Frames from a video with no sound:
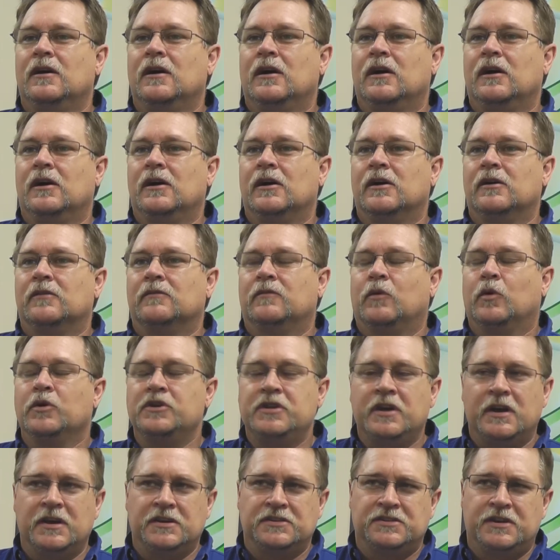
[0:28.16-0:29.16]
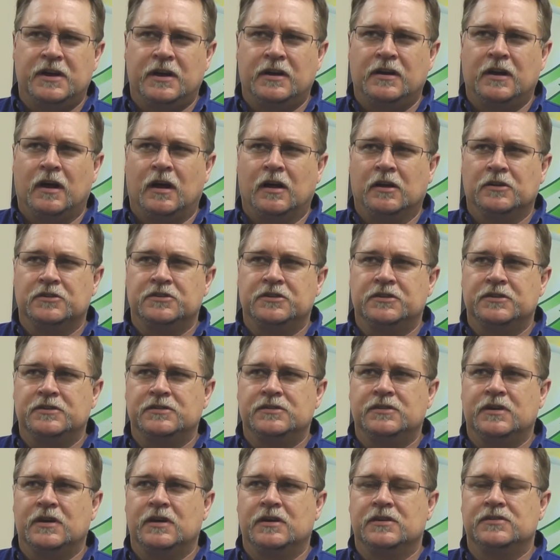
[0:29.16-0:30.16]
Uh, Vortex
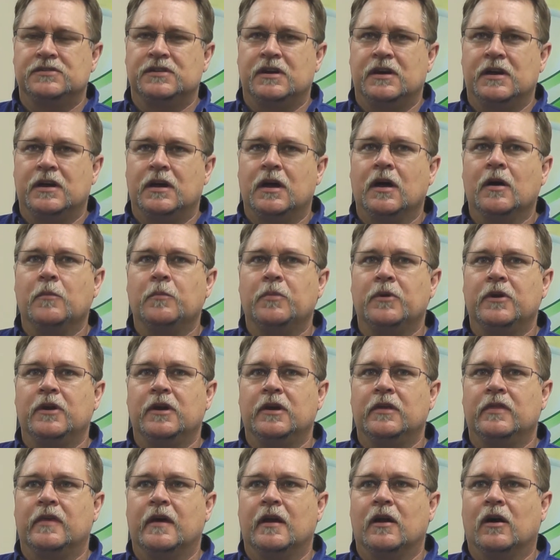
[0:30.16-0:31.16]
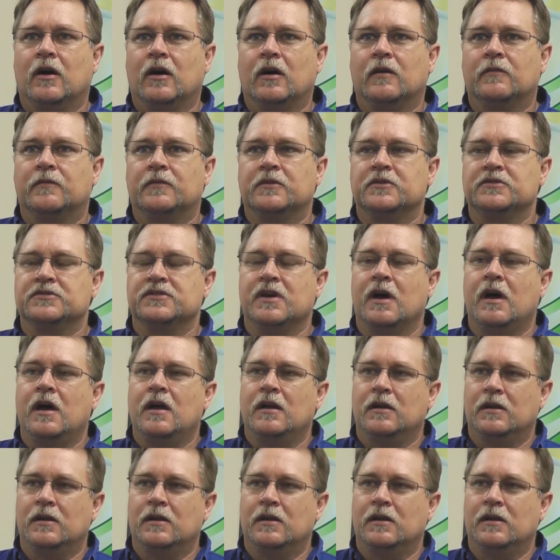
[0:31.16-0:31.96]
Technologies is a company that offers